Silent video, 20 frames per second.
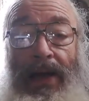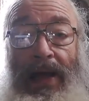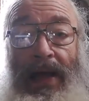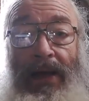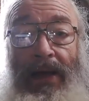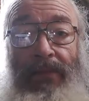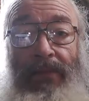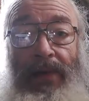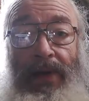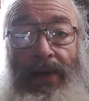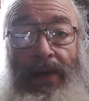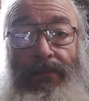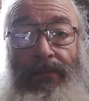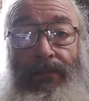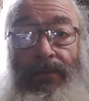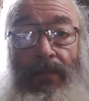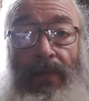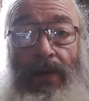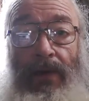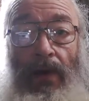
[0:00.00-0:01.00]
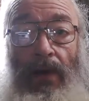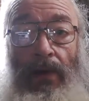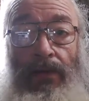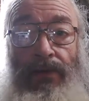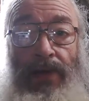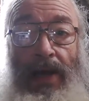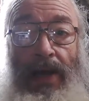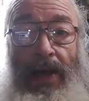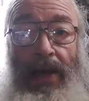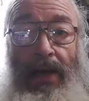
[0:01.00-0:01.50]
have any. Called
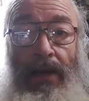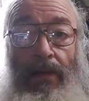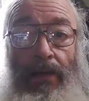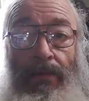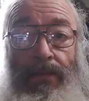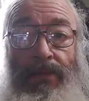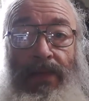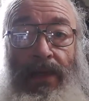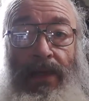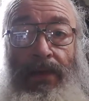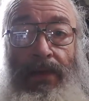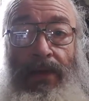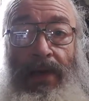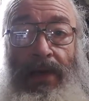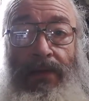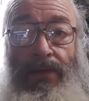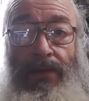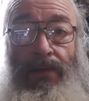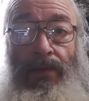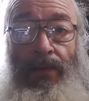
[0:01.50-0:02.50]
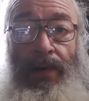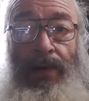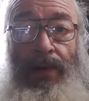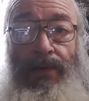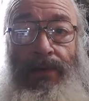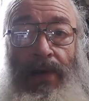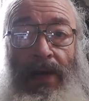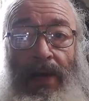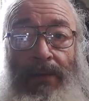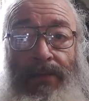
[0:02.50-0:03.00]
Jack up and said, "You got 2 of my
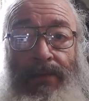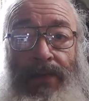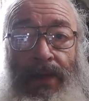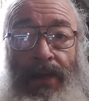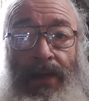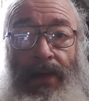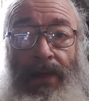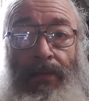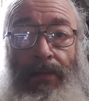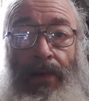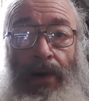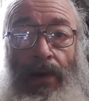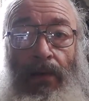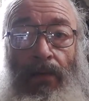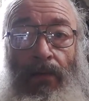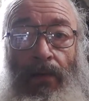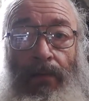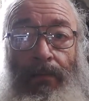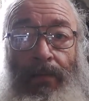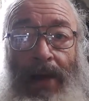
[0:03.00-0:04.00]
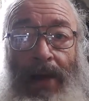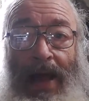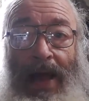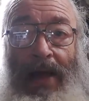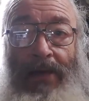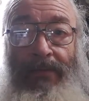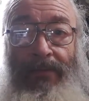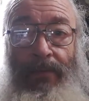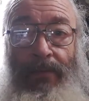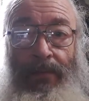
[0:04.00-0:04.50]
traps. I need to borrow one
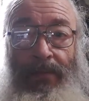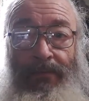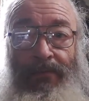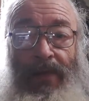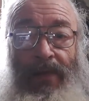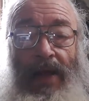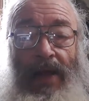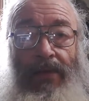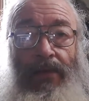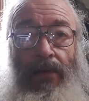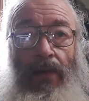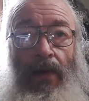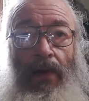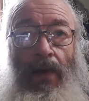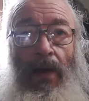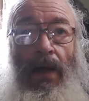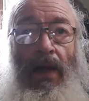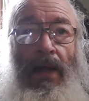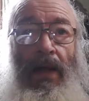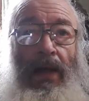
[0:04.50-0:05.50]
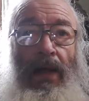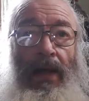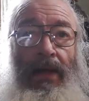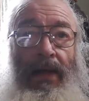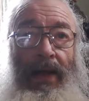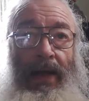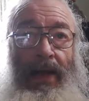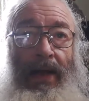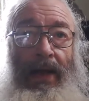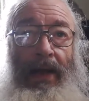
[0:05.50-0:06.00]
back for my father-in-law."
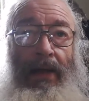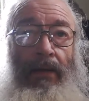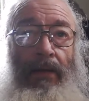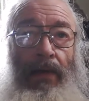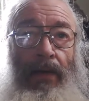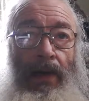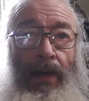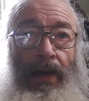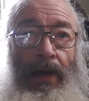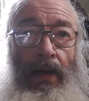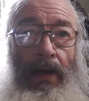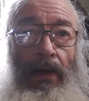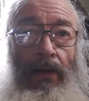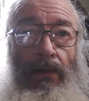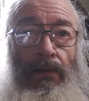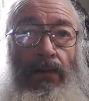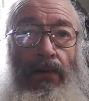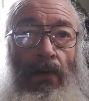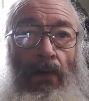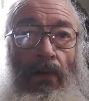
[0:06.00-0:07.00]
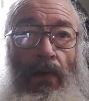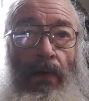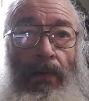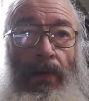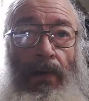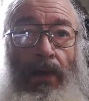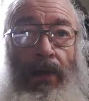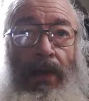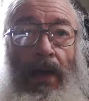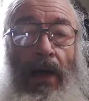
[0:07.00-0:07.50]
"Yeah, come on down." So come
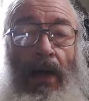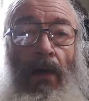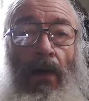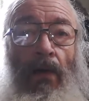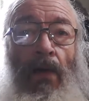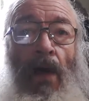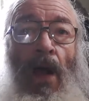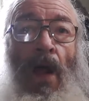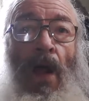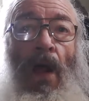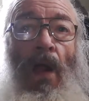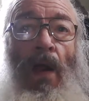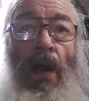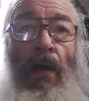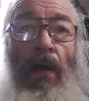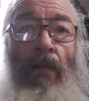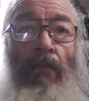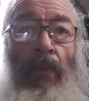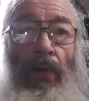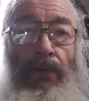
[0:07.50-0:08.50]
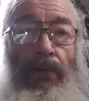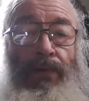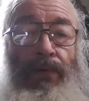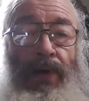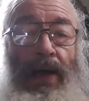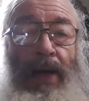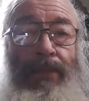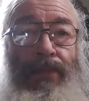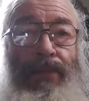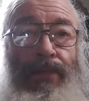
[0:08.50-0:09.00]
on down. Both
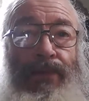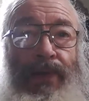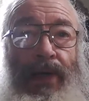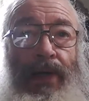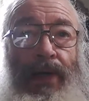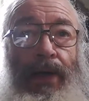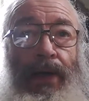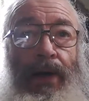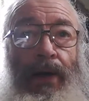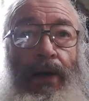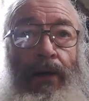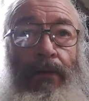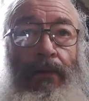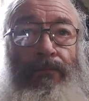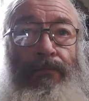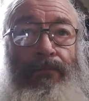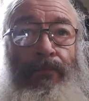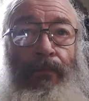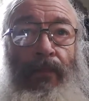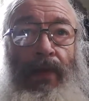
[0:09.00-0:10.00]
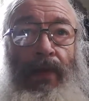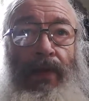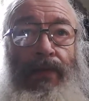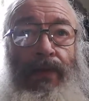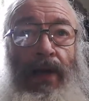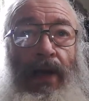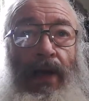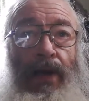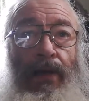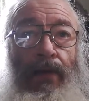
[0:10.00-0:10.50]
traps are sitting there. He's
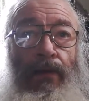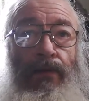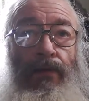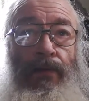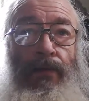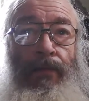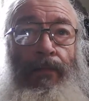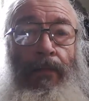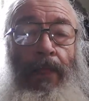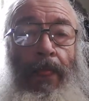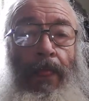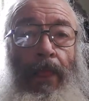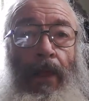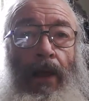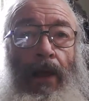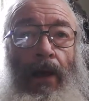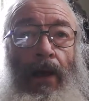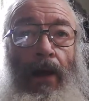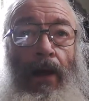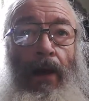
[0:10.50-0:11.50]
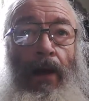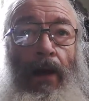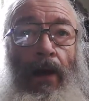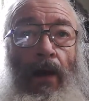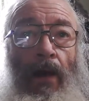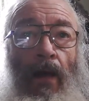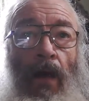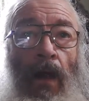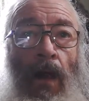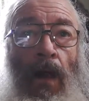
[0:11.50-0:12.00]
not using them.
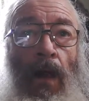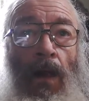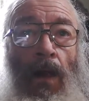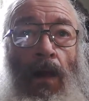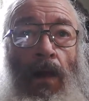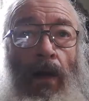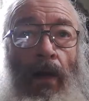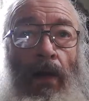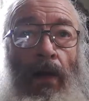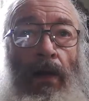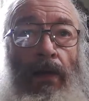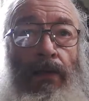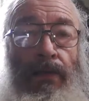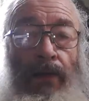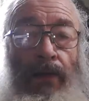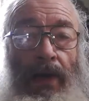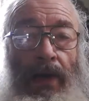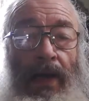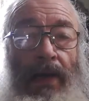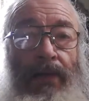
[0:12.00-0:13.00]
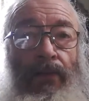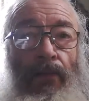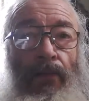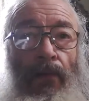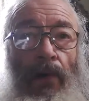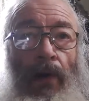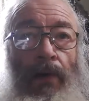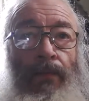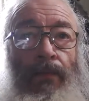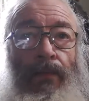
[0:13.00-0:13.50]
So I got the
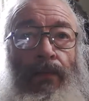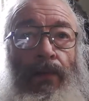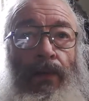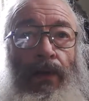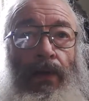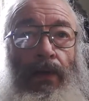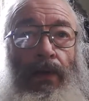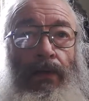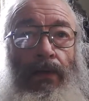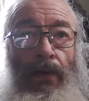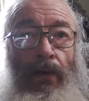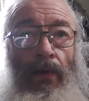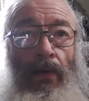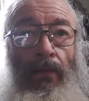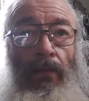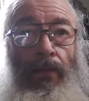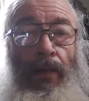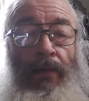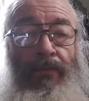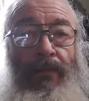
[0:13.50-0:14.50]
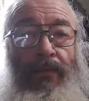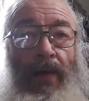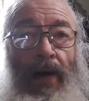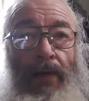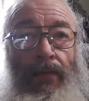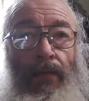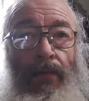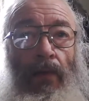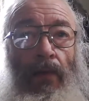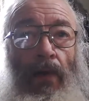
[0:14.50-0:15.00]
one, took it over to my
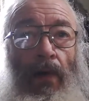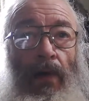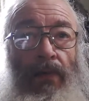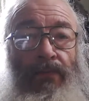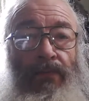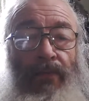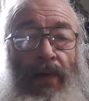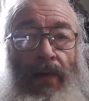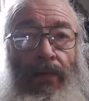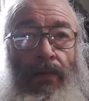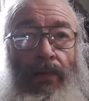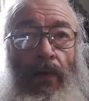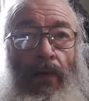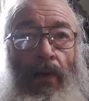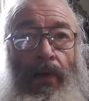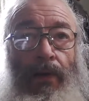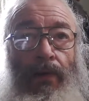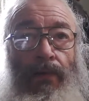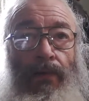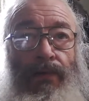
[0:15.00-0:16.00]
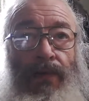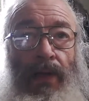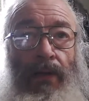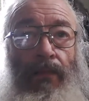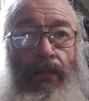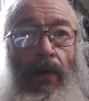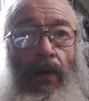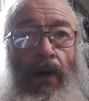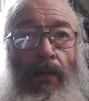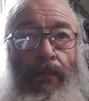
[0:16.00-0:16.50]
father-in-law. His father-in-law used it. He
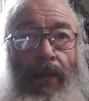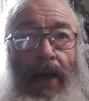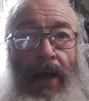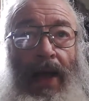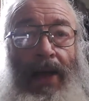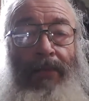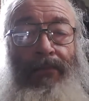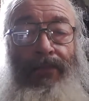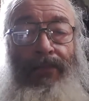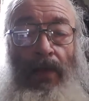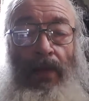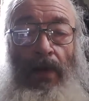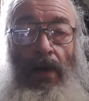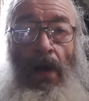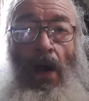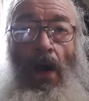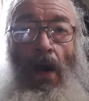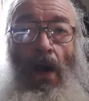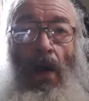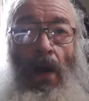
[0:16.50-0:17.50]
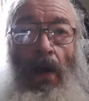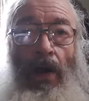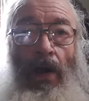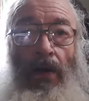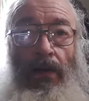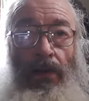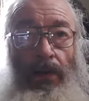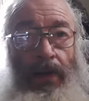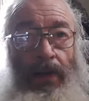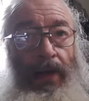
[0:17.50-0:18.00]
brought it back.
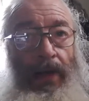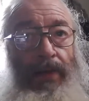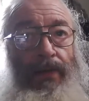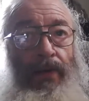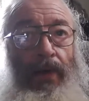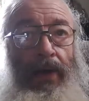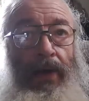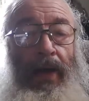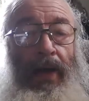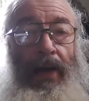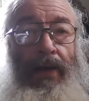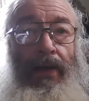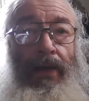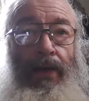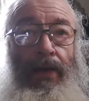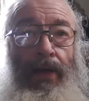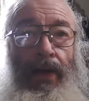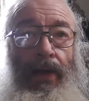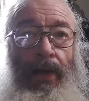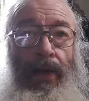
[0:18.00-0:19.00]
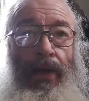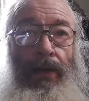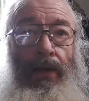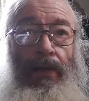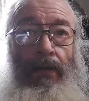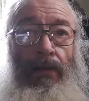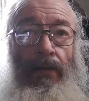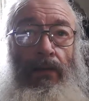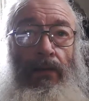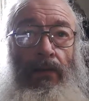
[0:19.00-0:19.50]
Okay, so I got
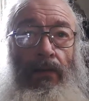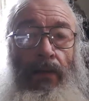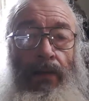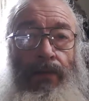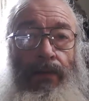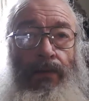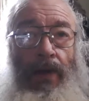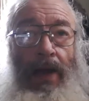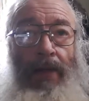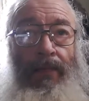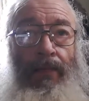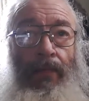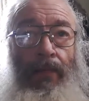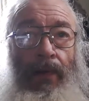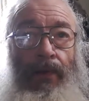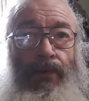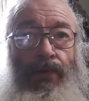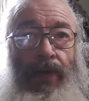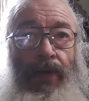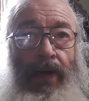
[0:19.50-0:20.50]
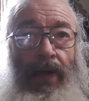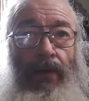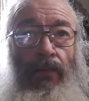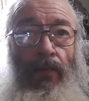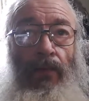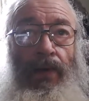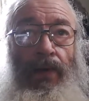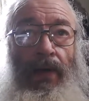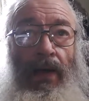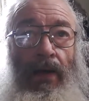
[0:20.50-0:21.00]
1 trap in my shed,
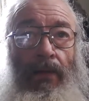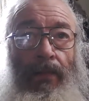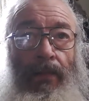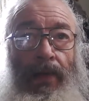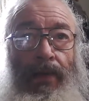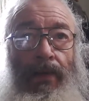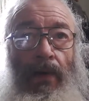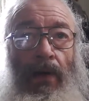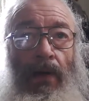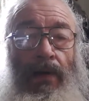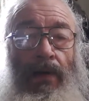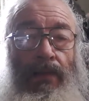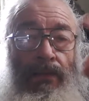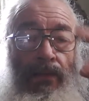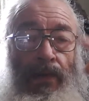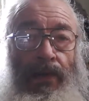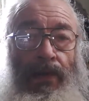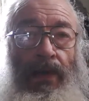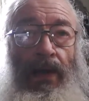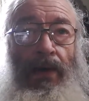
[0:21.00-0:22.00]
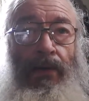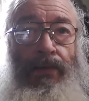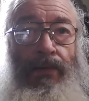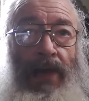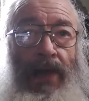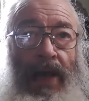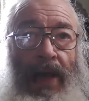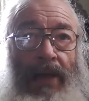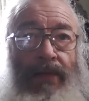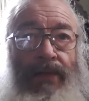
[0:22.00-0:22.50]
1 down to my daughter's, and 1 down to
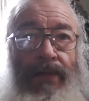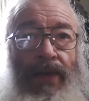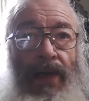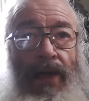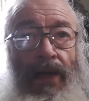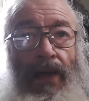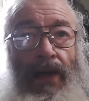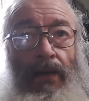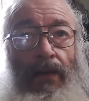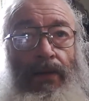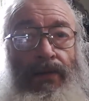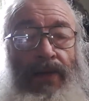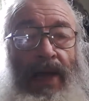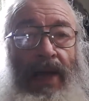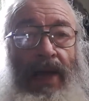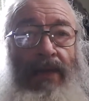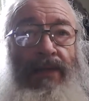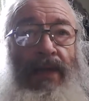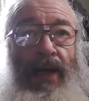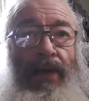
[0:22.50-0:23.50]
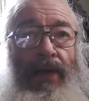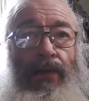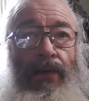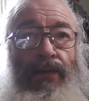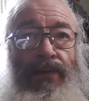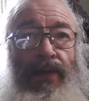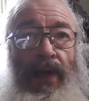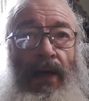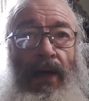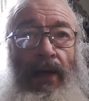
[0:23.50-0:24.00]
Jack's. But Jack's not
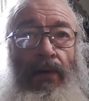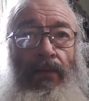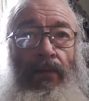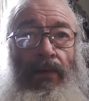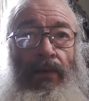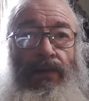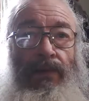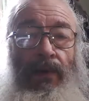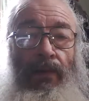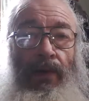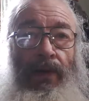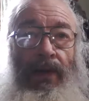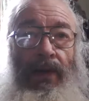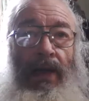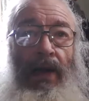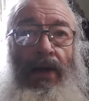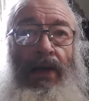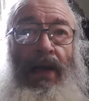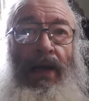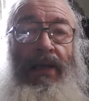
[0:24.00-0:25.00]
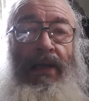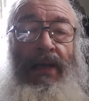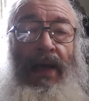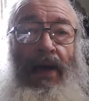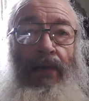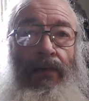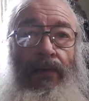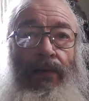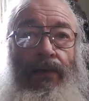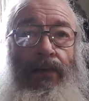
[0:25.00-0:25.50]
using the other one. So I went down and got
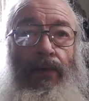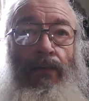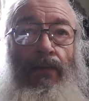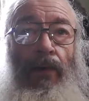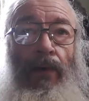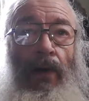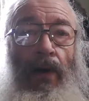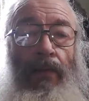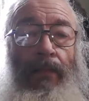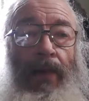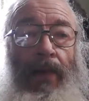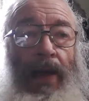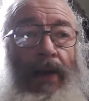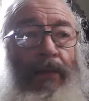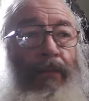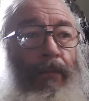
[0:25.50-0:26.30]
that one too, brought it back.